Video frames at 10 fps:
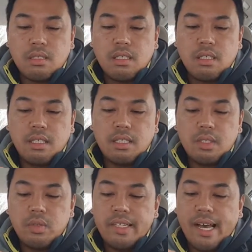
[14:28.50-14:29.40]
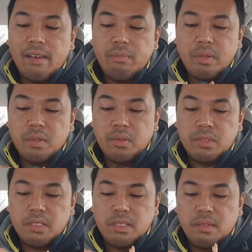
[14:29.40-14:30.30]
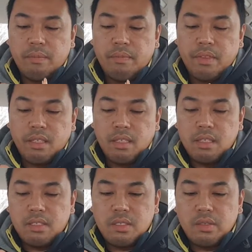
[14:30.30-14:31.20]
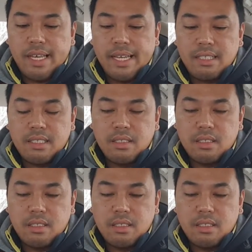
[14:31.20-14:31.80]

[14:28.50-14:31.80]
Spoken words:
Let's do a dive pose. Let's do that.